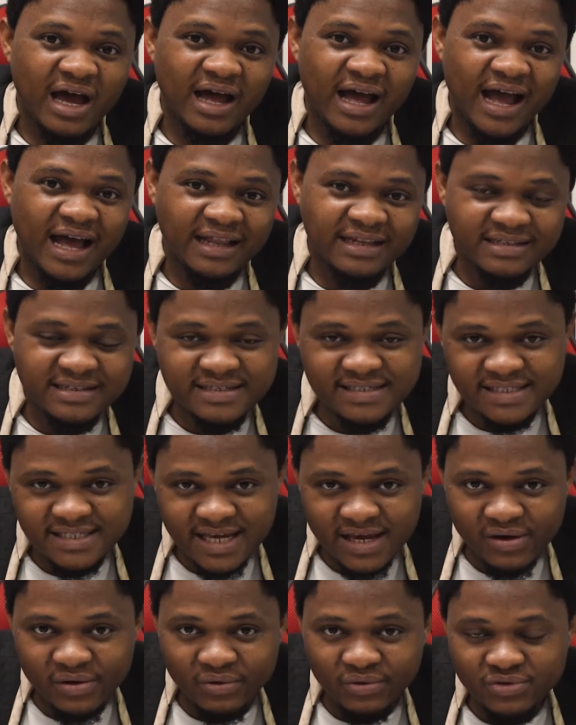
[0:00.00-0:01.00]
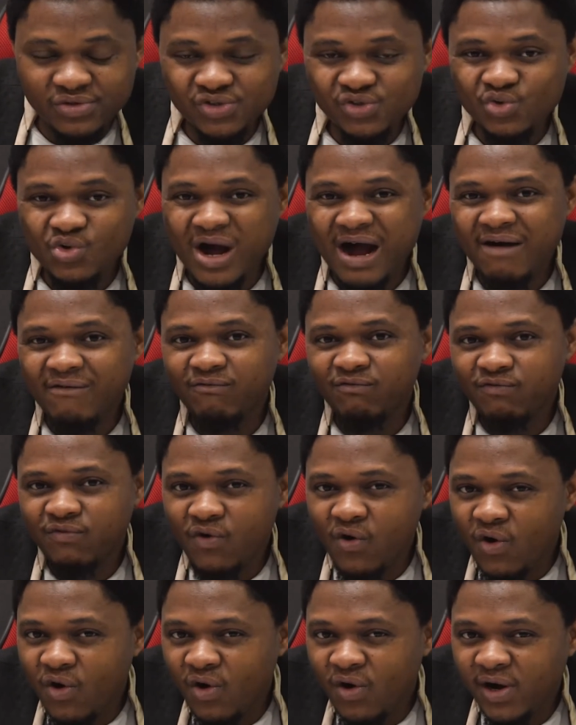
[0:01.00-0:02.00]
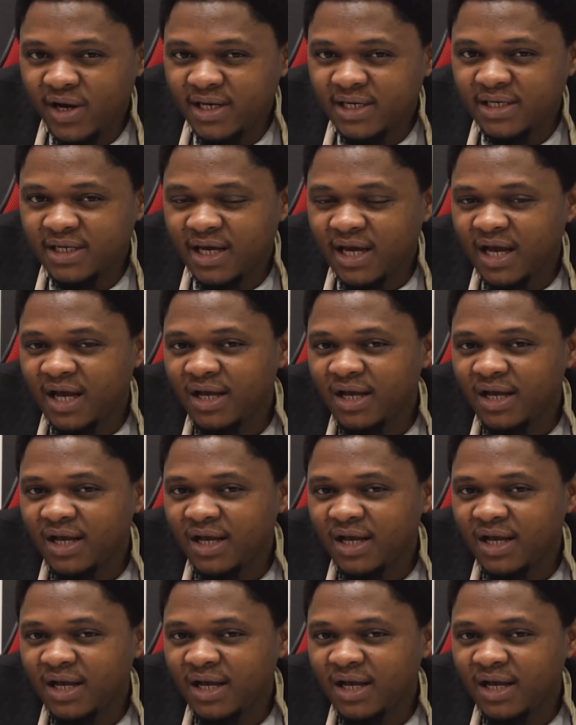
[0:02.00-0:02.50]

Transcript: and sales to avoid